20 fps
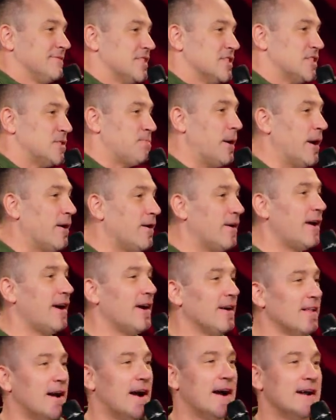Spirit
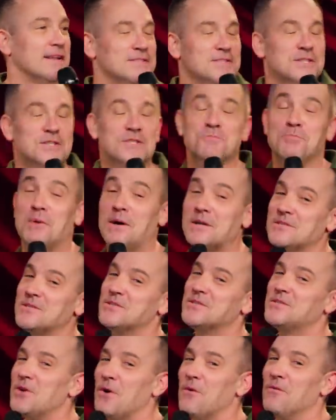Airlines, because
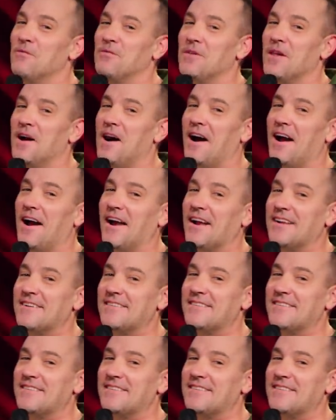buses don't fly.